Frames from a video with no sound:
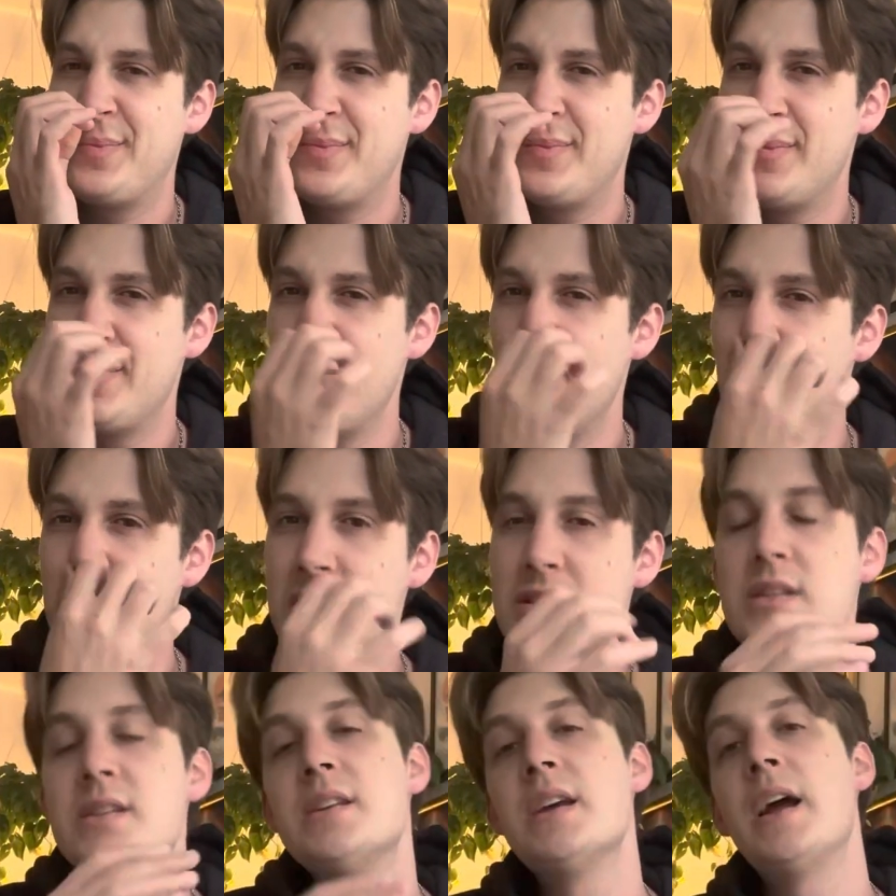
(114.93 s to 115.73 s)

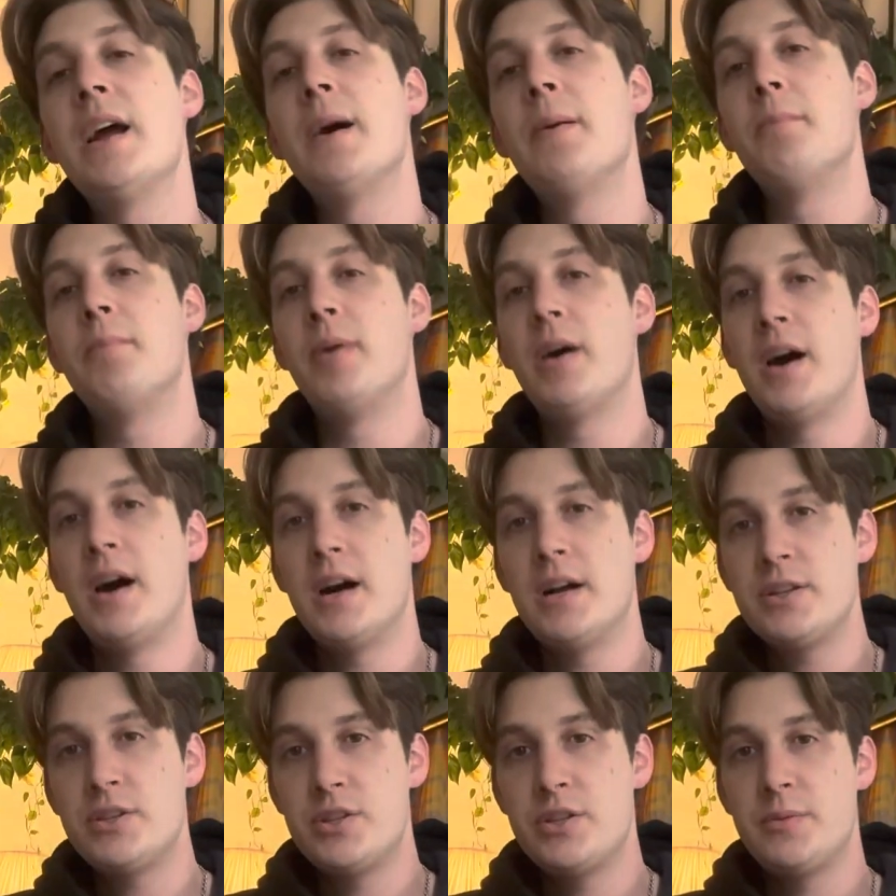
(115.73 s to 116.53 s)
wouldn't say I'm
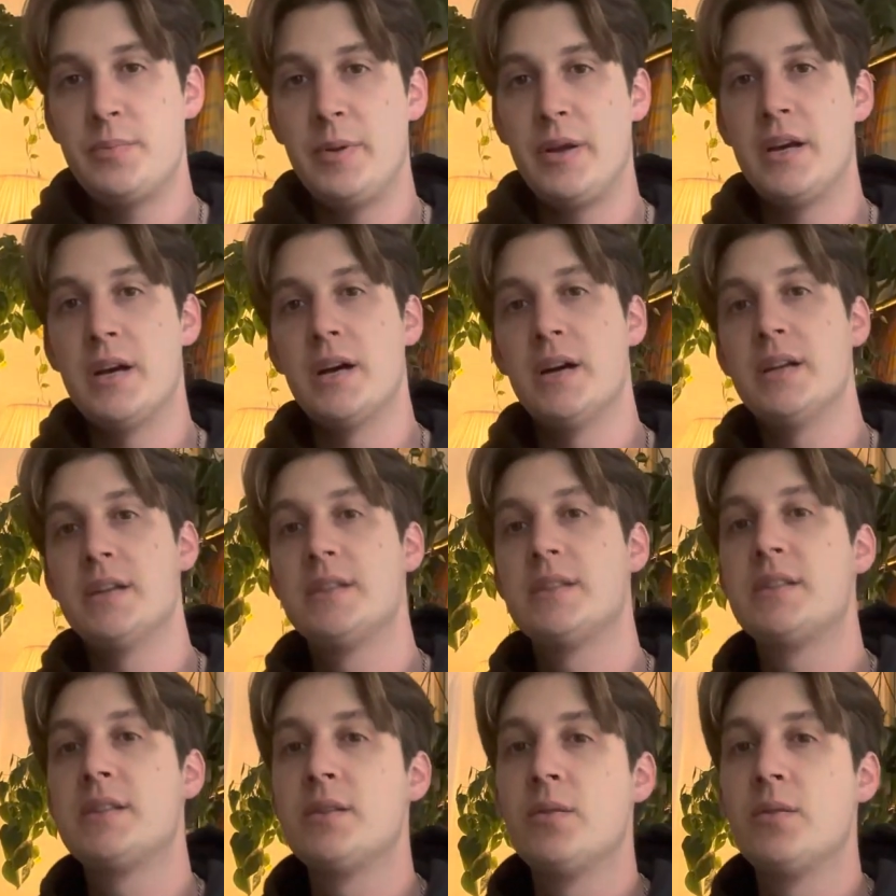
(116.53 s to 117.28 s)
botched because